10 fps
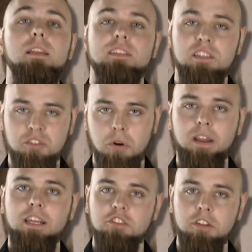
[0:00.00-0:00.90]
this
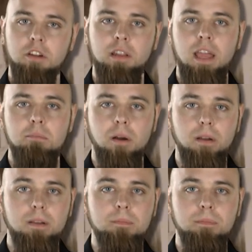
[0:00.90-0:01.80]
historic engineering landmark.